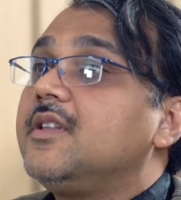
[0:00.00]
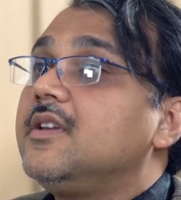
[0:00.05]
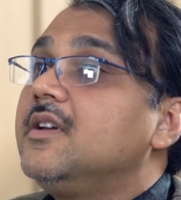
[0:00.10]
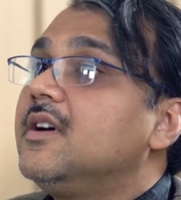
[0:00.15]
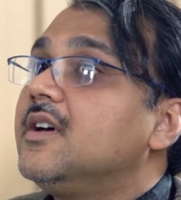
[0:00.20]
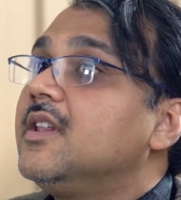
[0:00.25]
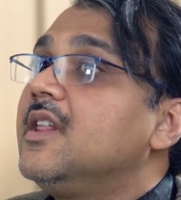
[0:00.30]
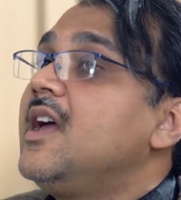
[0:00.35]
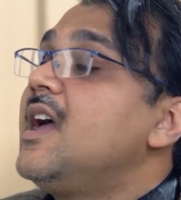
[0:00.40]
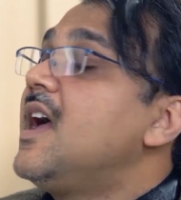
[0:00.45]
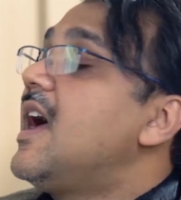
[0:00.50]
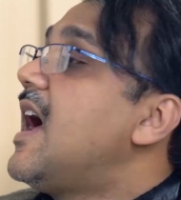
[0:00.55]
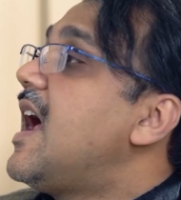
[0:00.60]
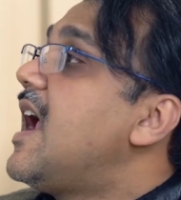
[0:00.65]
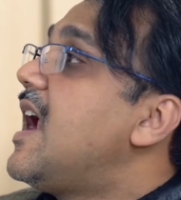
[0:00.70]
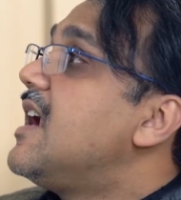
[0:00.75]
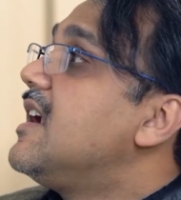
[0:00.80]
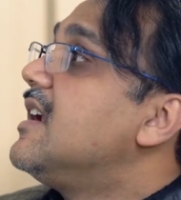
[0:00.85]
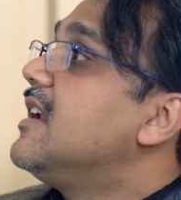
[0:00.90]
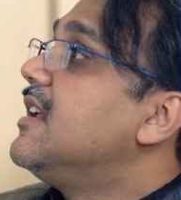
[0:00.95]
per year,
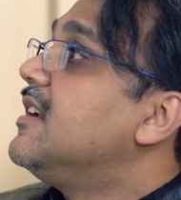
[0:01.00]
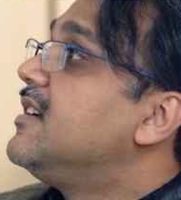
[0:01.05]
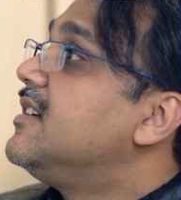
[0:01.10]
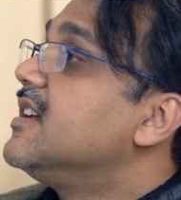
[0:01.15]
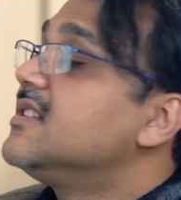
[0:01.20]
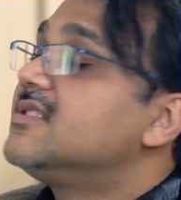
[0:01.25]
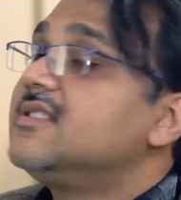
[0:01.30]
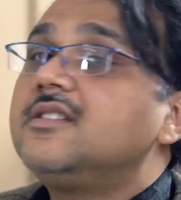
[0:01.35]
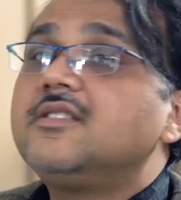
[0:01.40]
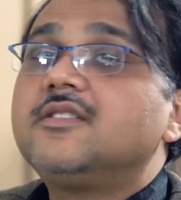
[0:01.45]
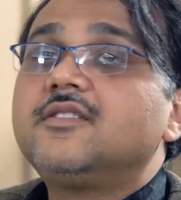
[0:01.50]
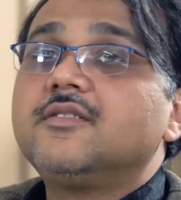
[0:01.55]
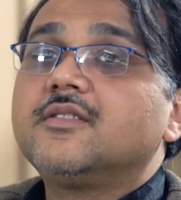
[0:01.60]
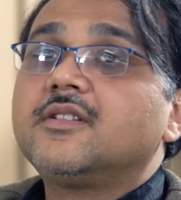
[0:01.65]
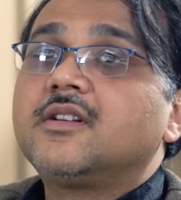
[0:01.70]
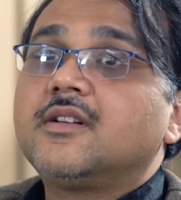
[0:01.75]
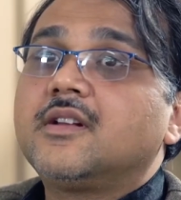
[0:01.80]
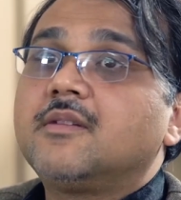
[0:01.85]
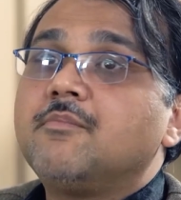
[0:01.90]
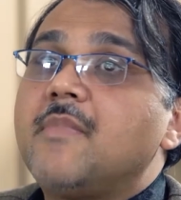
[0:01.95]
and it doesn't
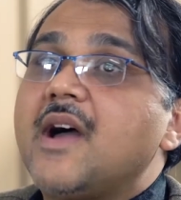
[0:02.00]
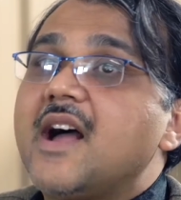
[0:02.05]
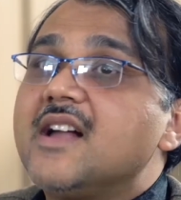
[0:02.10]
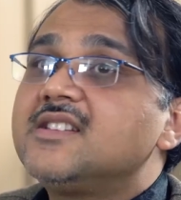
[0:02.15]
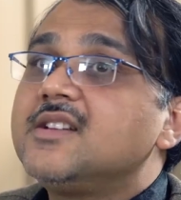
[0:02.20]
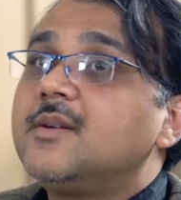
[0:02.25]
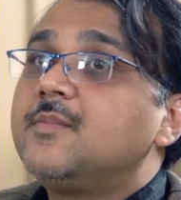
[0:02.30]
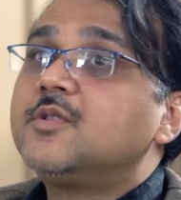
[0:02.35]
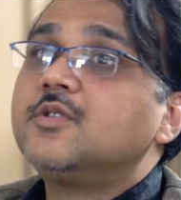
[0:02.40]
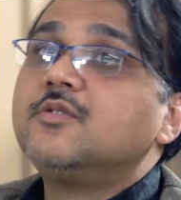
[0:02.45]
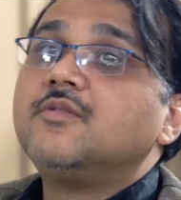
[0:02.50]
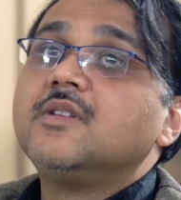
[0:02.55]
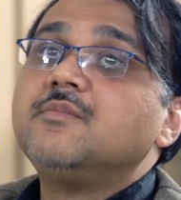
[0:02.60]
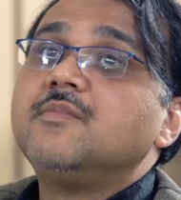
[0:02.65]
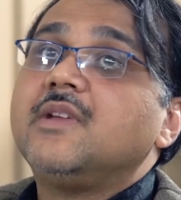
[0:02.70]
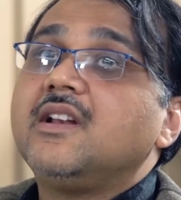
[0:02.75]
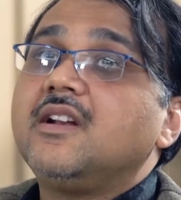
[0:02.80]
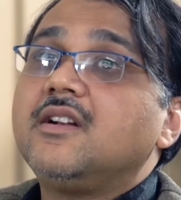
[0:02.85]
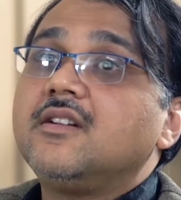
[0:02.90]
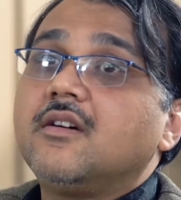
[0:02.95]
match up to
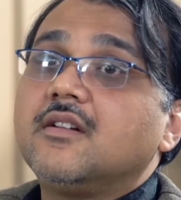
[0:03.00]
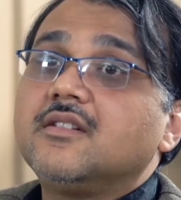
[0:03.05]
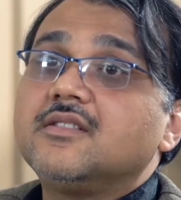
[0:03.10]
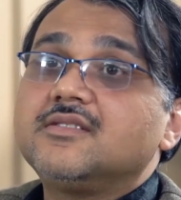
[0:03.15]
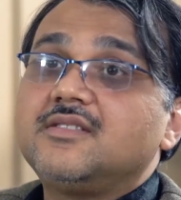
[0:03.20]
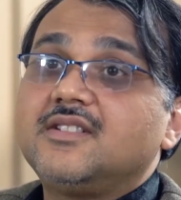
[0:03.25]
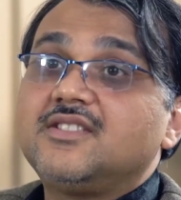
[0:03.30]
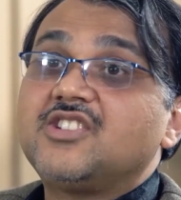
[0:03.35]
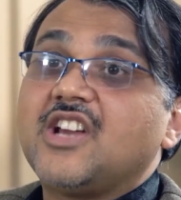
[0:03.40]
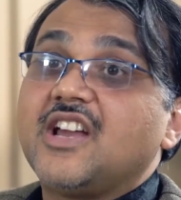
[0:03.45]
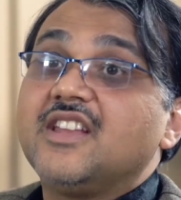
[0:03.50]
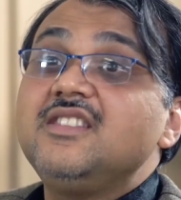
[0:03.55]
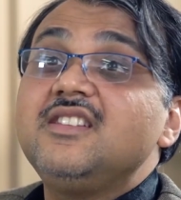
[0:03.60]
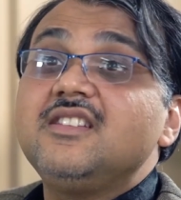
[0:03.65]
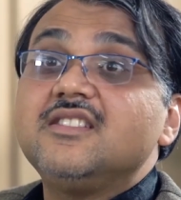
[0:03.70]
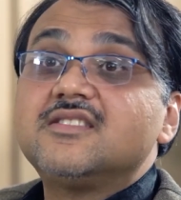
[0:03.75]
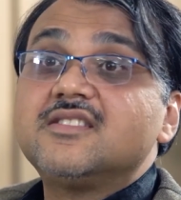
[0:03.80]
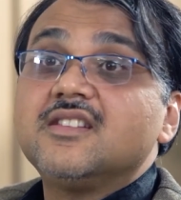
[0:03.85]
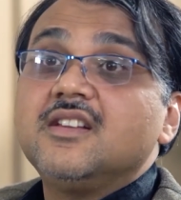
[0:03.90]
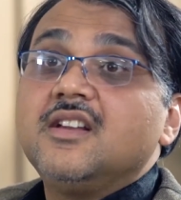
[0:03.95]
$1 million that
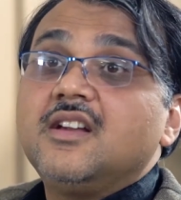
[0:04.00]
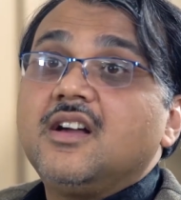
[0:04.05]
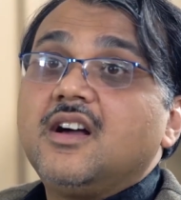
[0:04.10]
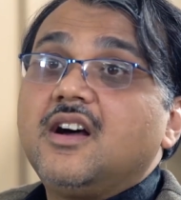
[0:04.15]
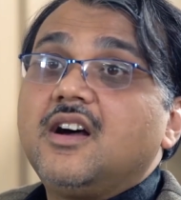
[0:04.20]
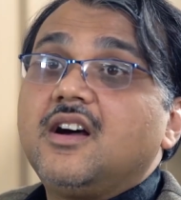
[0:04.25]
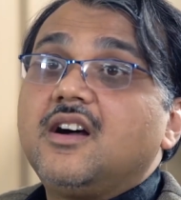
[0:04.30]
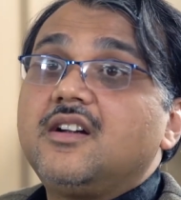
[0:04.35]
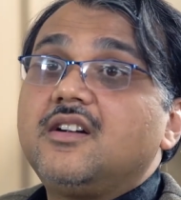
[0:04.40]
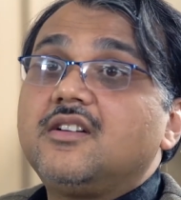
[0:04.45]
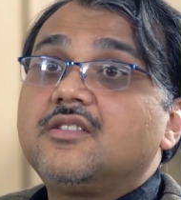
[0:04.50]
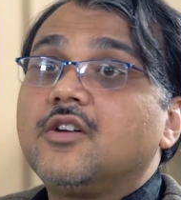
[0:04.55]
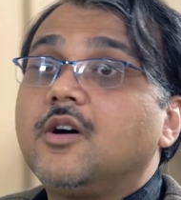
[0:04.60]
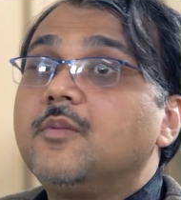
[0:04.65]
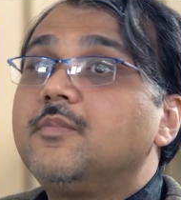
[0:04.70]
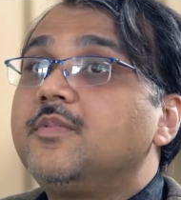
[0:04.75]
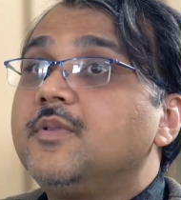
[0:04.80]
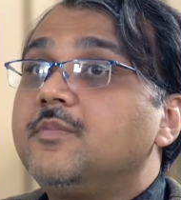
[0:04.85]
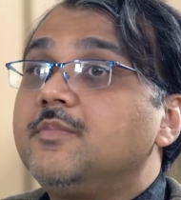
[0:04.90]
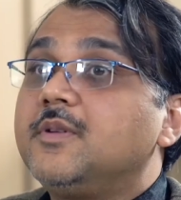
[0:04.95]
Chinese
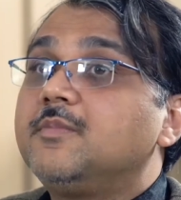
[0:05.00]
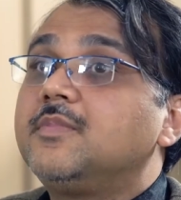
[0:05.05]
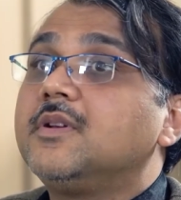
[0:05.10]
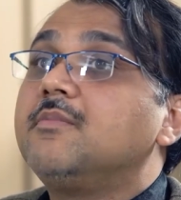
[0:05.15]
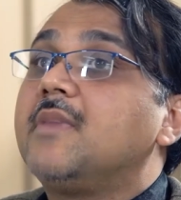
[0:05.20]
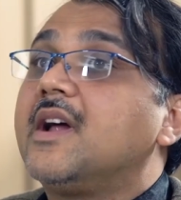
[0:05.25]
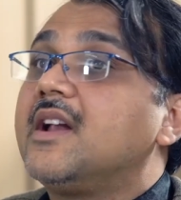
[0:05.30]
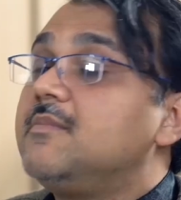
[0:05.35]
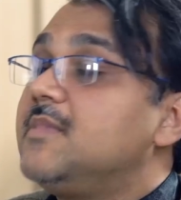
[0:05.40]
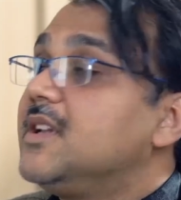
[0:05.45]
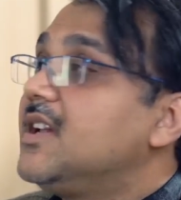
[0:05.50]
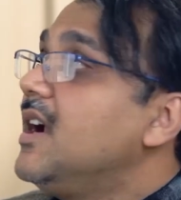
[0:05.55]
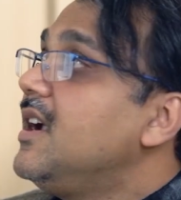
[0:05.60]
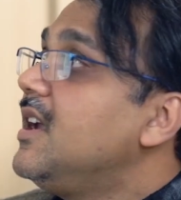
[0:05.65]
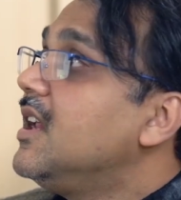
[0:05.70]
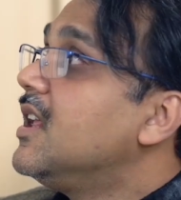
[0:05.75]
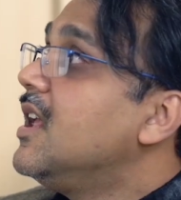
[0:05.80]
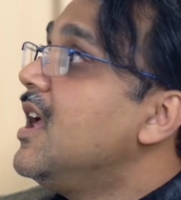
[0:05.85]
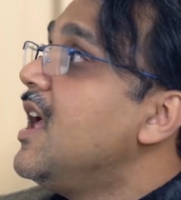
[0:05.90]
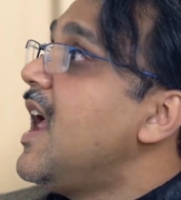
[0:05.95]
top people might be
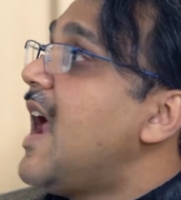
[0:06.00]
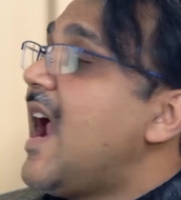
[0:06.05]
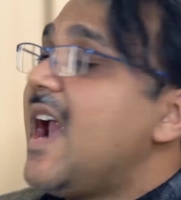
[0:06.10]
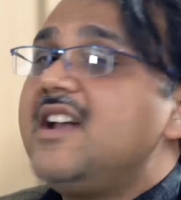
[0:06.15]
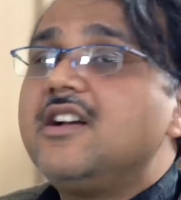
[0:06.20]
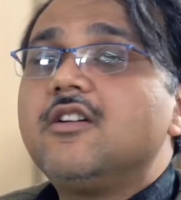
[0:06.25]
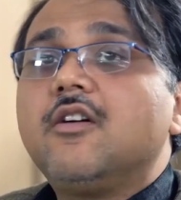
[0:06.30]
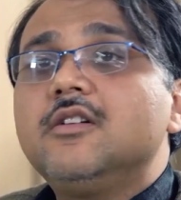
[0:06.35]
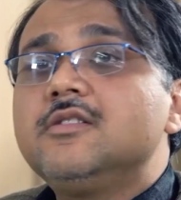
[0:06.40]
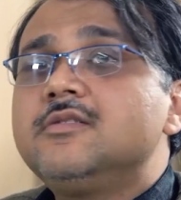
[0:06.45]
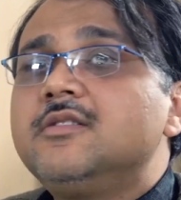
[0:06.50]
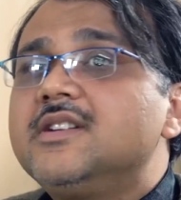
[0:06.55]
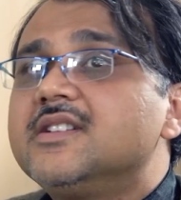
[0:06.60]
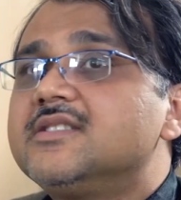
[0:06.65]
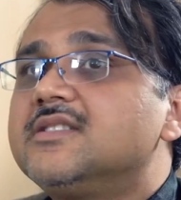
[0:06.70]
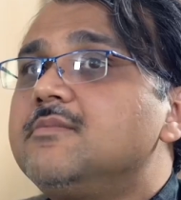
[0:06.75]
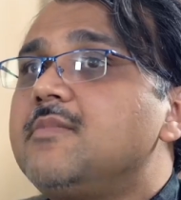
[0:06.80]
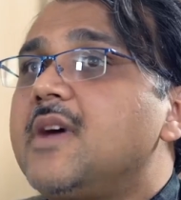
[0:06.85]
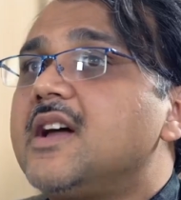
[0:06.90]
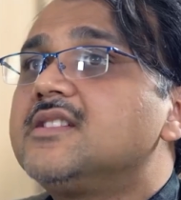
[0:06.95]
getting, and it also
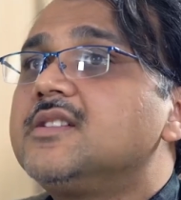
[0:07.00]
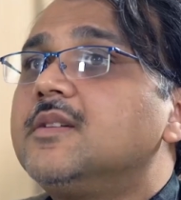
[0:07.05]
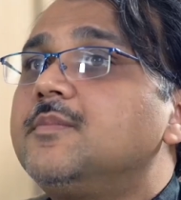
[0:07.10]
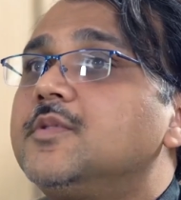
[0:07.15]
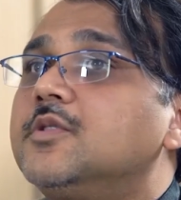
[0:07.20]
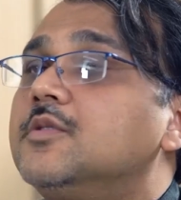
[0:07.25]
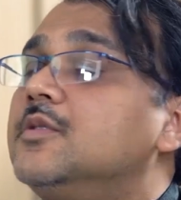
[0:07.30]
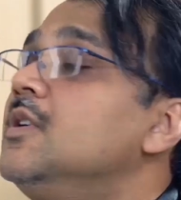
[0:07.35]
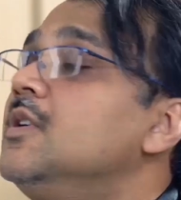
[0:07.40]
doesn't match up